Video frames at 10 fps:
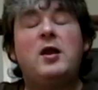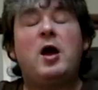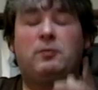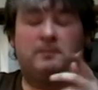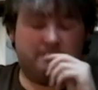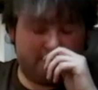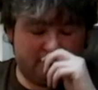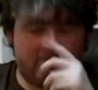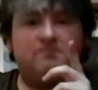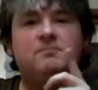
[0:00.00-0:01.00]
Now,
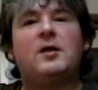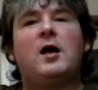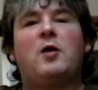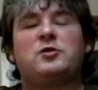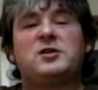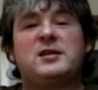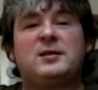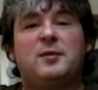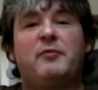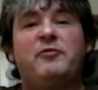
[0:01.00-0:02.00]
I was going to say
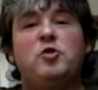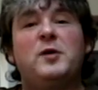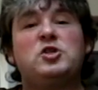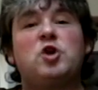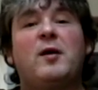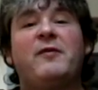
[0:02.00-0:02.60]
some type of food, but it's not.